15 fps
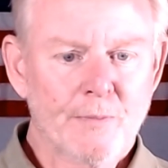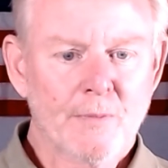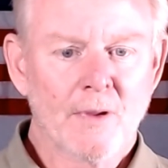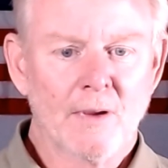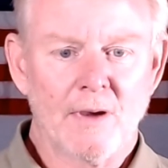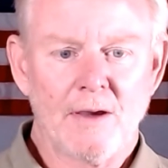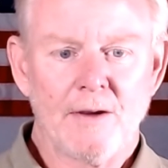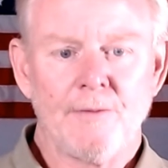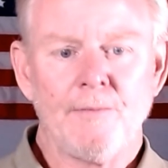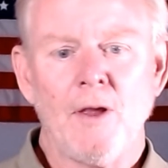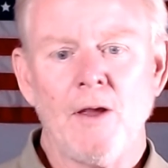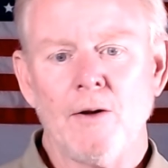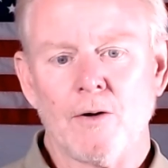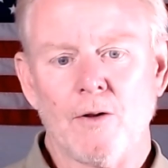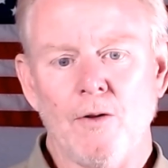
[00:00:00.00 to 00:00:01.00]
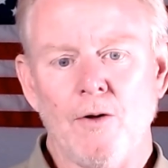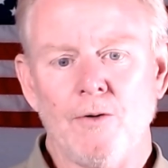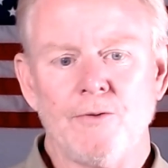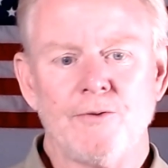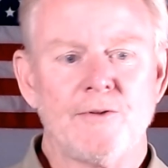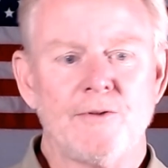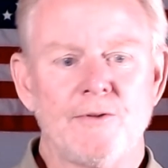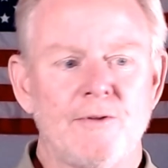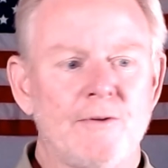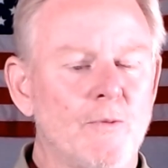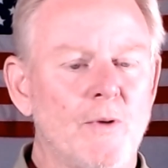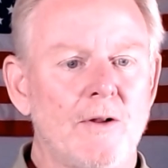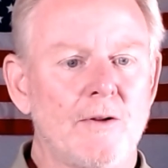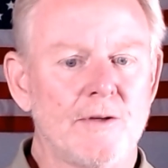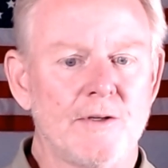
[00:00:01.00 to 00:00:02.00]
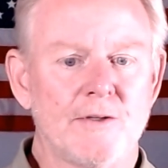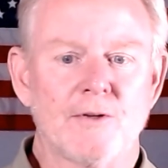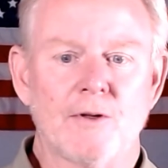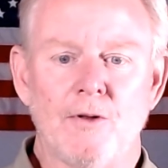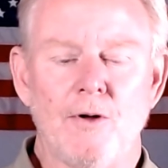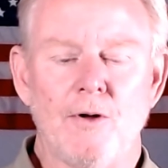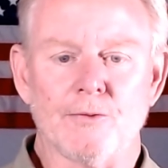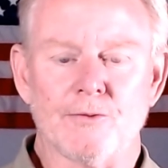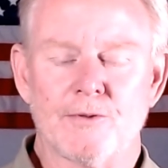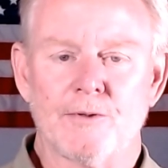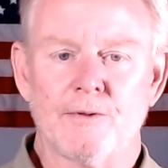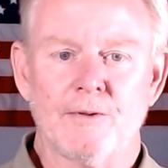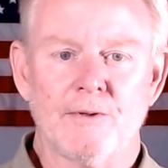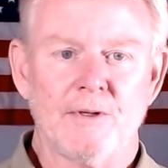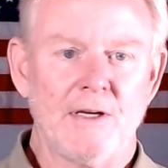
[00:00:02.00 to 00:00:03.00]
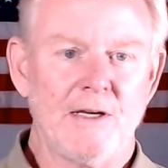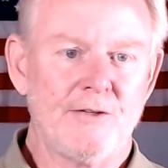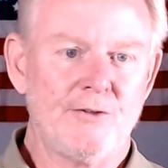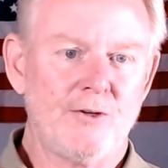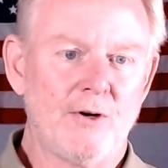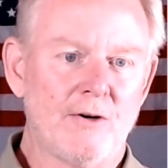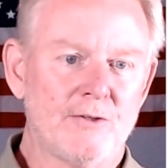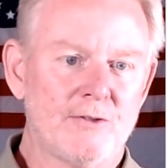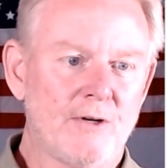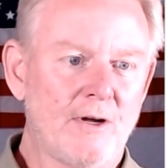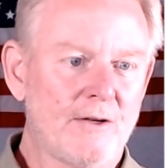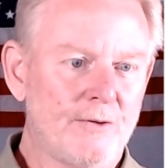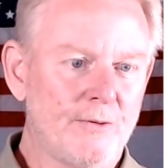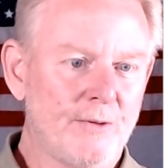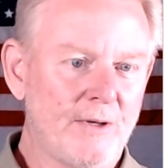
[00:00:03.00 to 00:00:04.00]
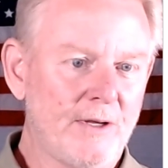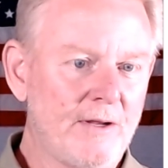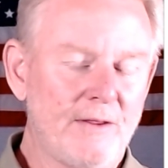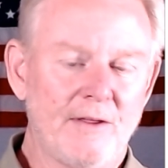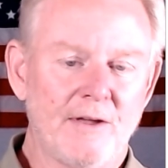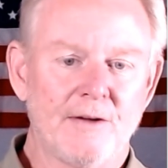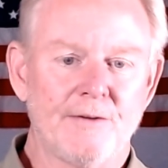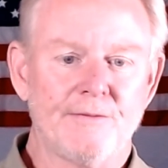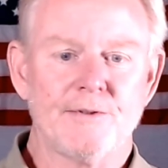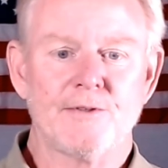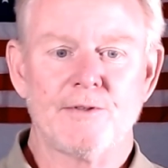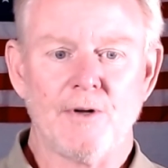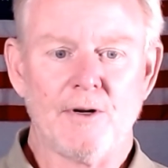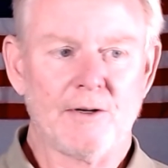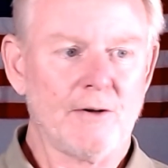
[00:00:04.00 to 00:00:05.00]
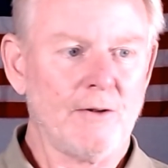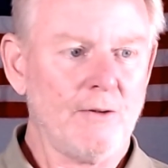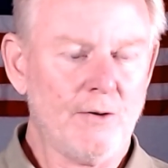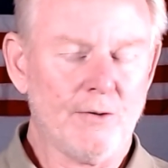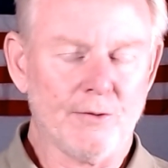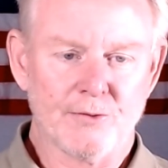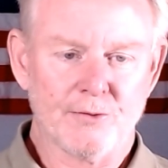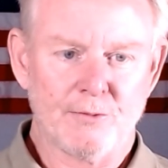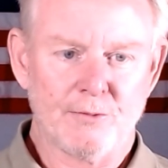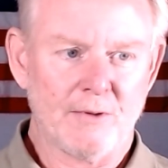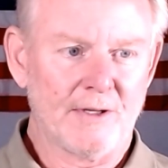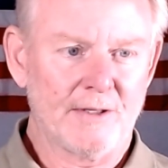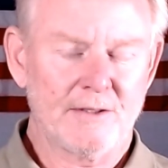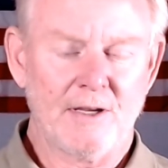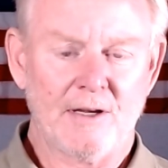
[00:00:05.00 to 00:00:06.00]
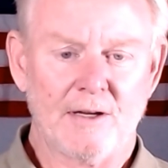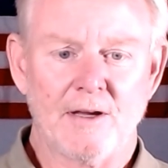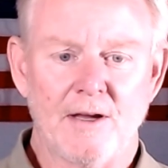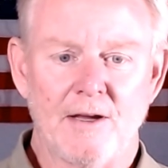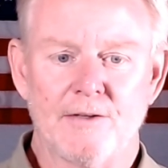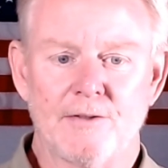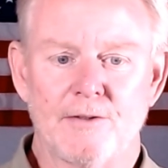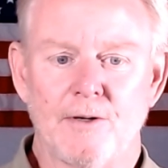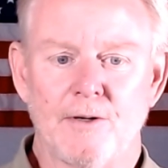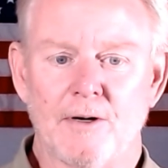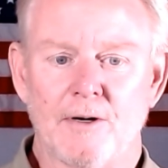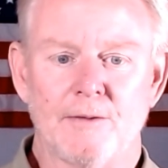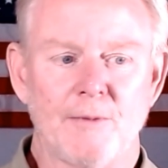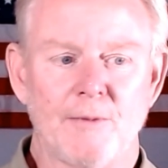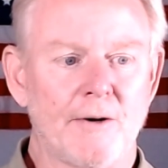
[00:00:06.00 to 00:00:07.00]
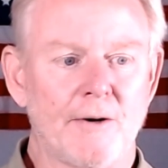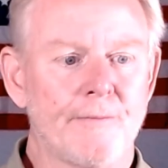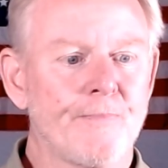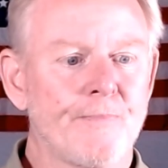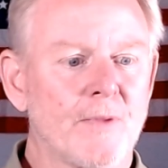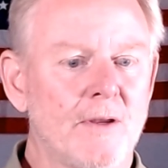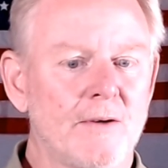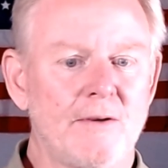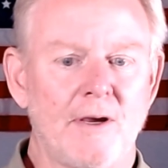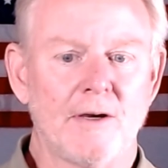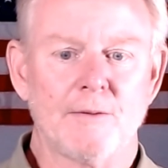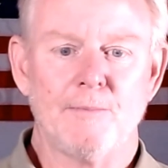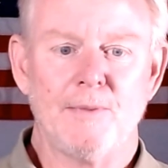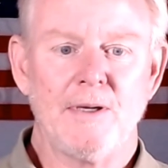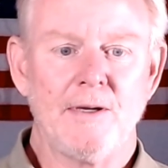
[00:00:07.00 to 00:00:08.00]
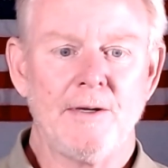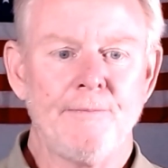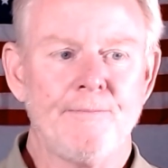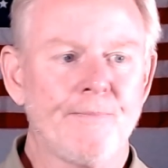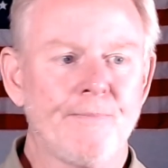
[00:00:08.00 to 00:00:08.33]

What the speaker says: Okay, closed, well, is closed. EGR is not doing anything if it's stuck closed, like Tech A is talking about. Tech B,